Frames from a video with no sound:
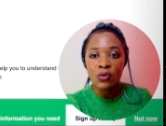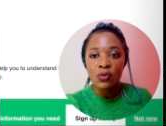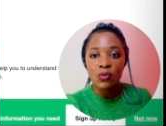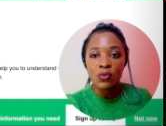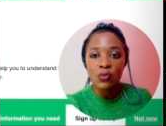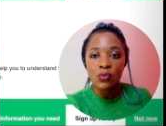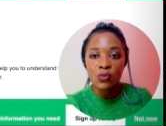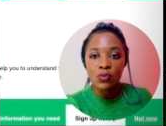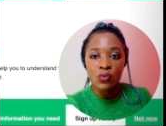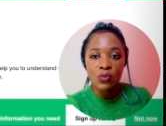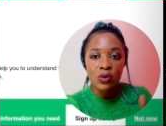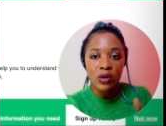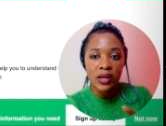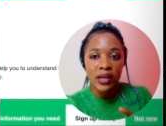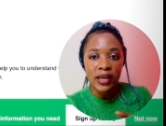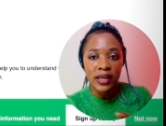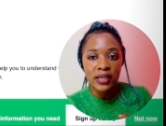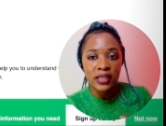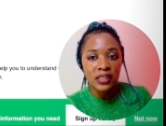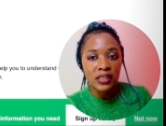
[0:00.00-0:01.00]
or
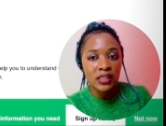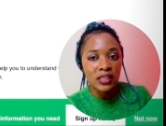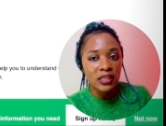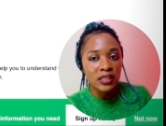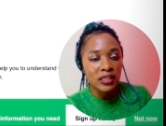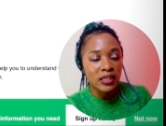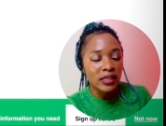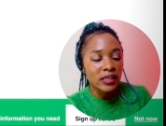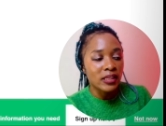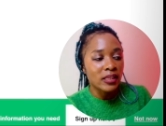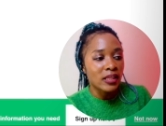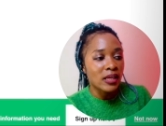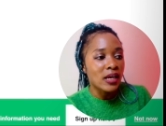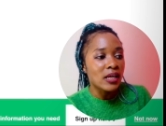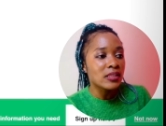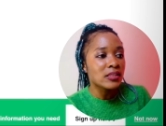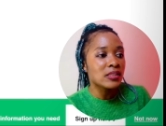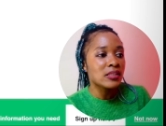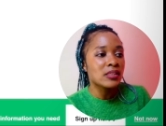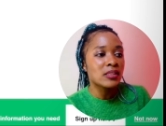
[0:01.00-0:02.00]
anything like
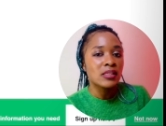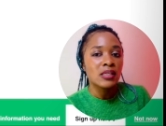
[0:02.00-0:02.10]
that.